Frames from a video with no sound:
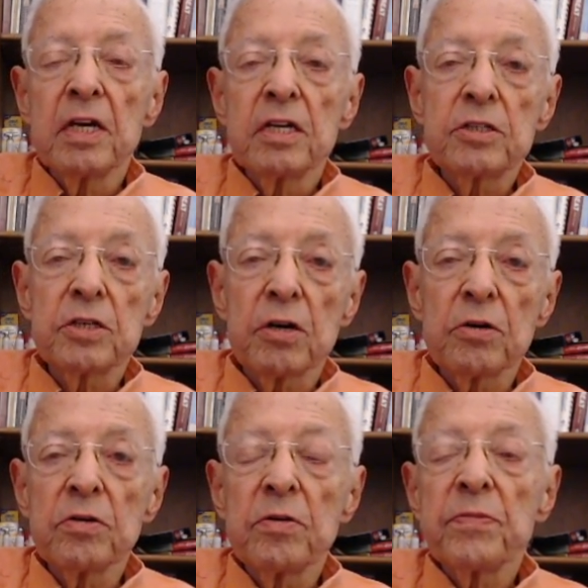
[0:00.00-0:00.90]

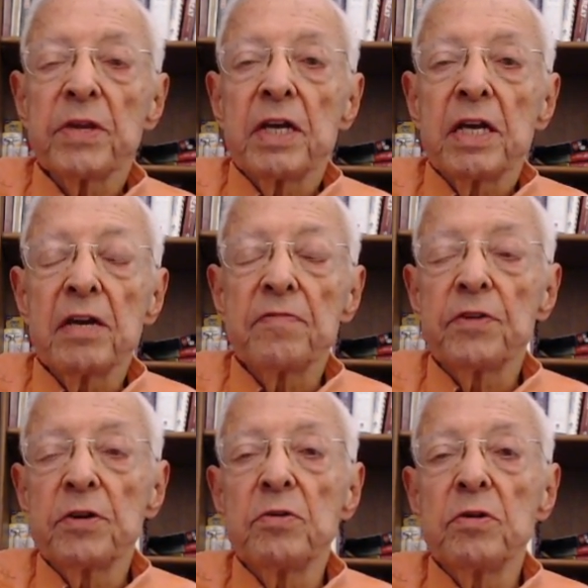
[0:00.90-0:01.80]
So, if
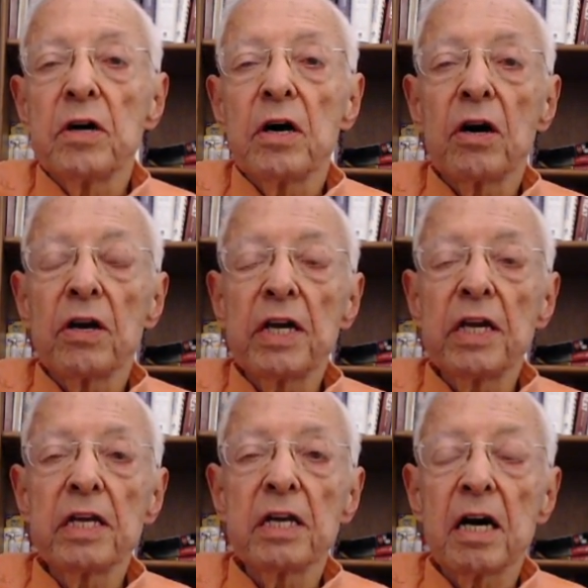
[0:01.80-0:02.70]
you are
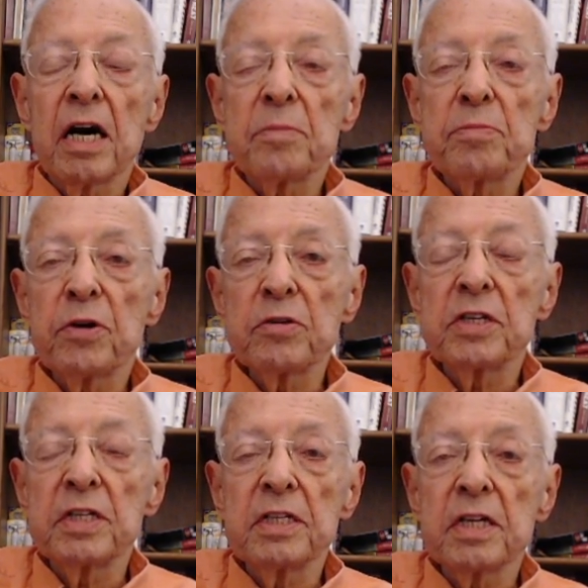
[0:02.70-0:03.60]
eating a high
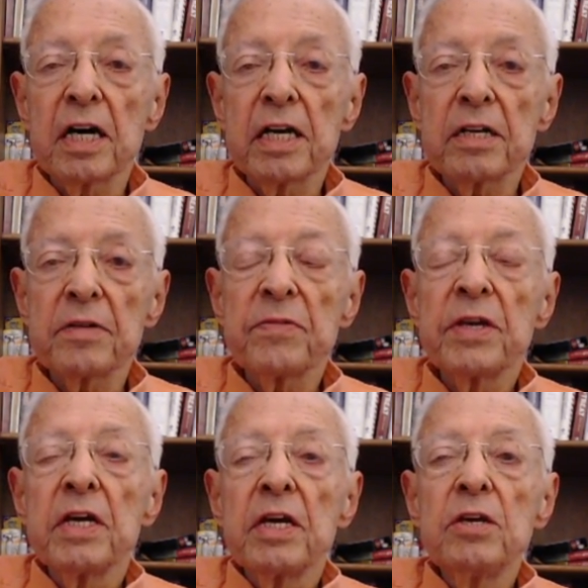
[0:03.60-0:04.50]
protein diet,
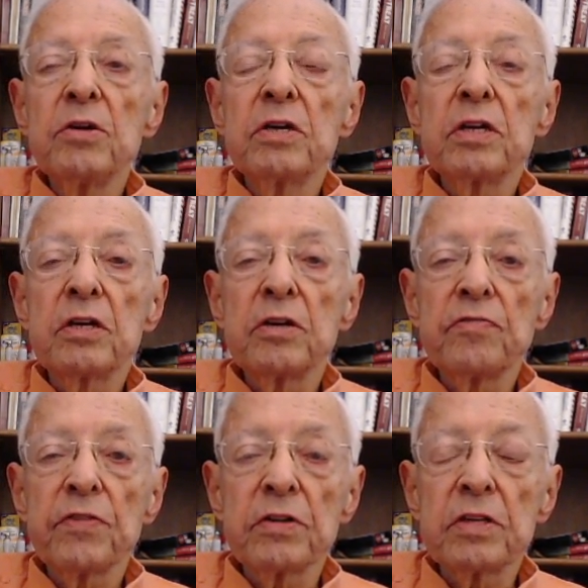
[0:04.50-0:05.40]
you can
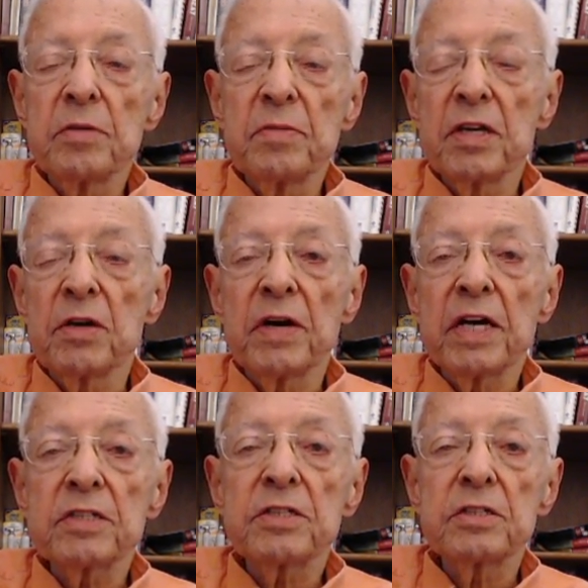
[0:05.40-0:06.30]
convert the amino
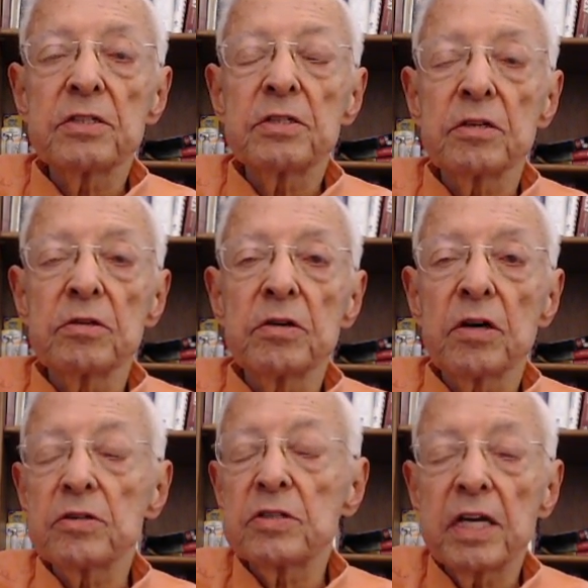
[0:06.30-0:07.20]
acids to
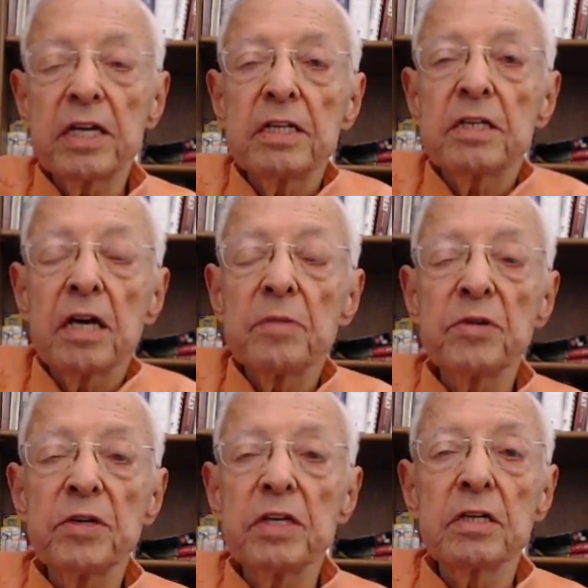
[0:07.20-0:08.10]
glucose anytime you
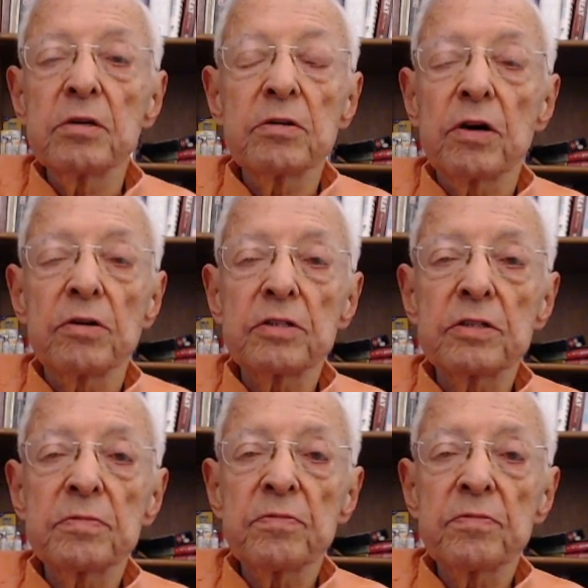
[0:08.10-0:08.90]
need glucose.